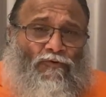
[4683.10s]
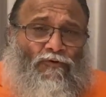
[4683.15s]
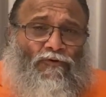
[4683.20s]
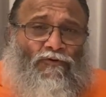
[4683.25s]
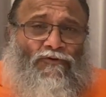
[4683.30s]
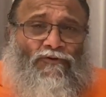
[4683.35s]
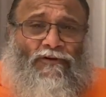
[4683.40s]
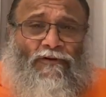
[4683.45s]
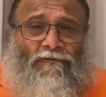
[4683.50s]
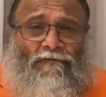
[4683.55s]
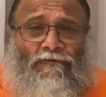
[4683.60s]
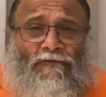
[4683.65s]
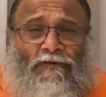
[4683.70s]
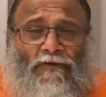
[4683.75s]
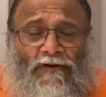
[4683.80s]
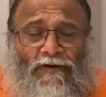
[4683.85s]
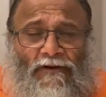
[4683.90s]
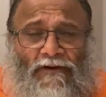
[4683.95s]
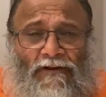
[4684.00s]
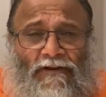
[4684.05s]
shift
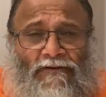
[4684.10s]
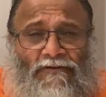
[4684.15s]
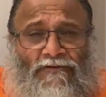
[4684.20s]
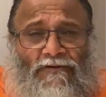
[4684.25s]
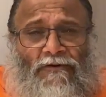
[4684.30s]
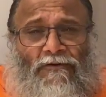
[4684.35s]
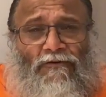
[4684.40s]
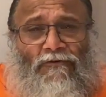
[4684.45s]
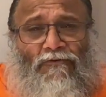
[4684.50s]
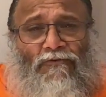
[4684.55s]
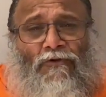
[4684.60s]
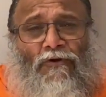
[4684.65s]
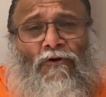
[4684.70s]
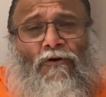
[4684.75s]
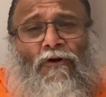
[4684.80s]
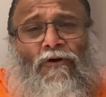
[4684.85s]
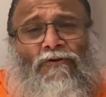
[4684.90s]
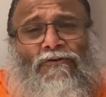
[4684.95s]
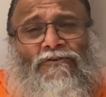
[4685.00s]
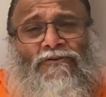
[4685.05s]
your attention to the
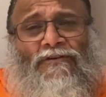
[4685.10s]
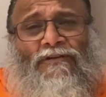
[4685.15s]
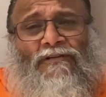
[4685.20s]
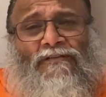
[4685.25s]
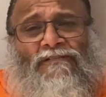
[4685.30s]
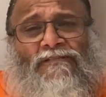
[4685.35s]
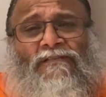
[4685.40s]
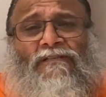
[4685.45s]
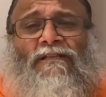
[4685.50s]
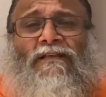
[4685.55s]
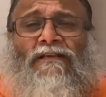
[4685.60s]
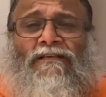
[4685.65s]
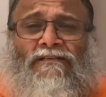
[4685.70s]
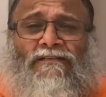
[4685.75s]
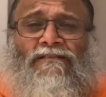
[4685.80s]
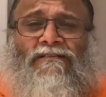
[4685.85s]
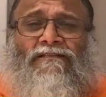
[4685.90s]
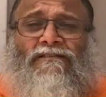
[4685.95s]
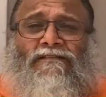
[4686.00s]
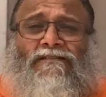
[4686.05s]

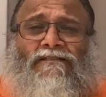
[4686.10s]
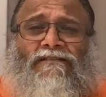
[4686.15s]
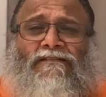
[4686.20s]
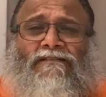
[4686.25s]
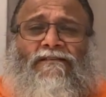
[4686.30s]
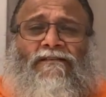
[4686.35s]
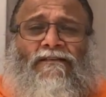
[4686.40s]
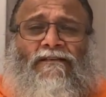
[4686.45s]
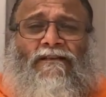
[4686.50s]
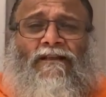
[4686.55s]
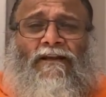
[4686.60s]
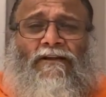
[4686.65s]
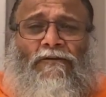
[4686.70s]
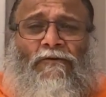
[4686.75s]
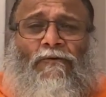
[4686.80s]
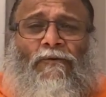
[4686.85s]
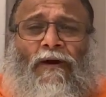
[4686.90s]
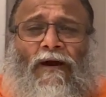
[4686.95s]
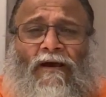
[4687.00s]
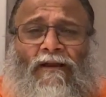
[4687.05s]
consciousness that
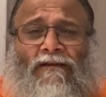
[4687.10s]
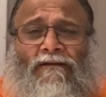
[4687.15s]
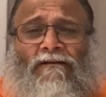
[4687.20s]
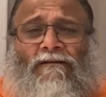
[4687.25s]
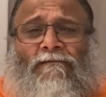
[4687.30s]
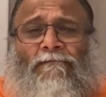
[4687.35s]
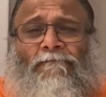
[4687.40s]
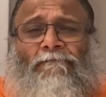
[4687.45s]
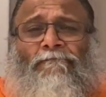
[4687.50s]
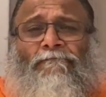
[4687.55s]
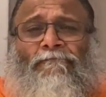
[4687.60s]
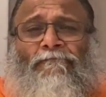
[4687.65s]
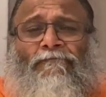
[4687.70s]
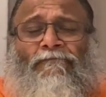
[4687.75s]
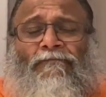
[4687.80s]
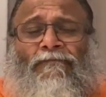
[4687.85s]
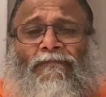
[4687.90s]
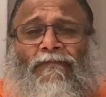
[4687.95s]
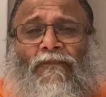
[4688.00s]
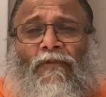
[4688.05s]
you are,
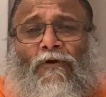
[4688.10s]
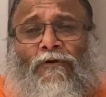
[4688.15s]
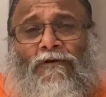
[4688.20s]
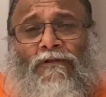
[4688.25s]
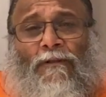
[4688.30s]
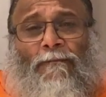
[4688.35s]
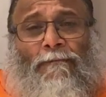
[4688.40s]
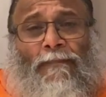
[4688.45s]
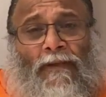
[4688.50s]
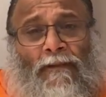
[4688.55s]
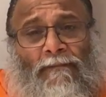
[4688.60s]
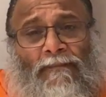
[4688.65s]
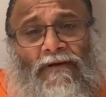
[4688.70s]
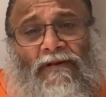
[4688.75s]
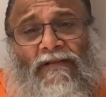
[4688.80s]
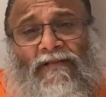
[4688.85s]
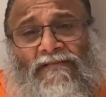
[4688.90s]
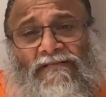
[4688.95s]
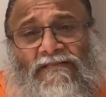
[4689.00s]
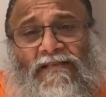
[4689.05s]
not the
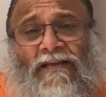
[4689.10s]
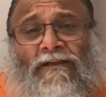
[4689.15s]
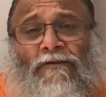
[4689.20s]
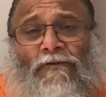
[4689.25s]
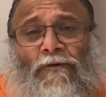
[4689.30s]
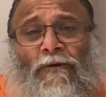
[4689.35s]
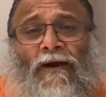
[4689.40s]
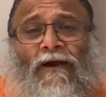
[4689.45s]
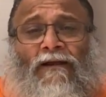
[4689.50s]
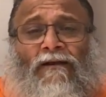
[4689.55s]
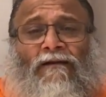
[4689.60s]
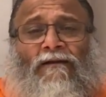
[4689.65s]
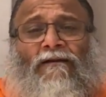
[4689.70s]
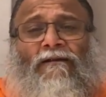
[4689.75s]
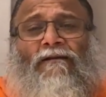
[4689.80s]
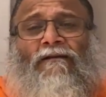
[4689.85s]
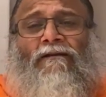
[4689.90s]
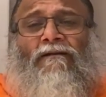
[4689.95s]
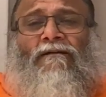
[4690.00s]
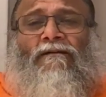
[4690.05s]
memories that you are.
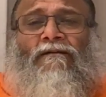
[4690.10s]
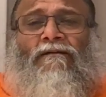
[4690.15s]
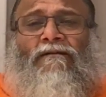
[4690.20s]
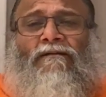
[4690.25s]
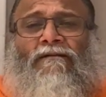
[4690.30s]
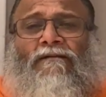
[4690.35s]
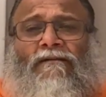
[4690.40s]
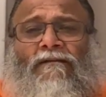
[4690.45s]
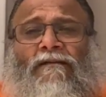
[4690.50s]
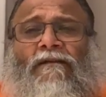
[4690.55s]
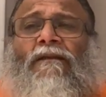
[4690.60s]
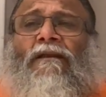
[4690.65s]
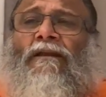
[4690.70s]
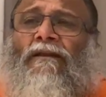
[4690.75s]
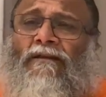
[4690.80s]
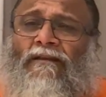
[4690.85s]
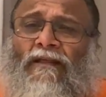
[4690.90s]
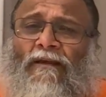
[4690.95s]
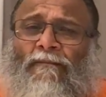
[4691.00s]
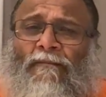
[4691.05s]

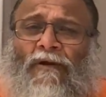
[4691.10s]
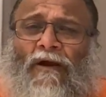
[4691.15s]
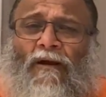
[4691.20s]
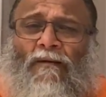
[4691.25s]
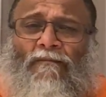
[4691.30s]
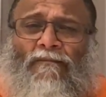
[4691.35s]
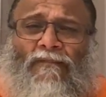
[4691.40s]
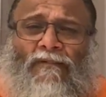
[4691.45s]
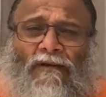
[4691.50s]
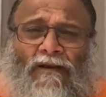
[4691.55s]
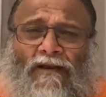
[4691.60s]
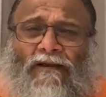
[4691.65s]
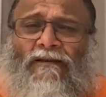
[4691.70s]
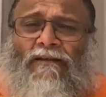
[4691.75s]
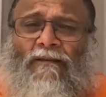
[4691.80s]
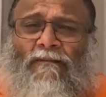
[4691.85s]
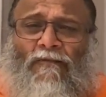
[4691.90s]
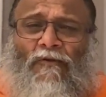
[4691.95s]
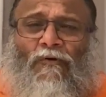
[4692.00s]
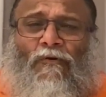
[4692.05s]
Let them come, let
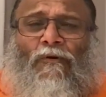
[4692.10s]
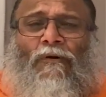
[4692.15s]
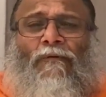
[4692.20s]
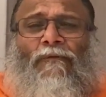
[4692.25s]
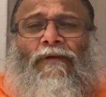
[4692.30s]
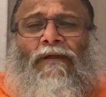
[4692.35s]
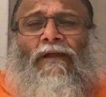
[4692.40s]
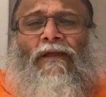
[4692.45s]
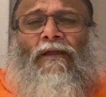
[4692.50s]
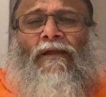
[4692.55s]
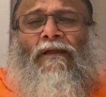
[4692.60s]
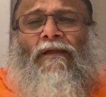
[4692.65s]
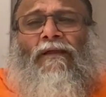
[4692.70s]
them go away.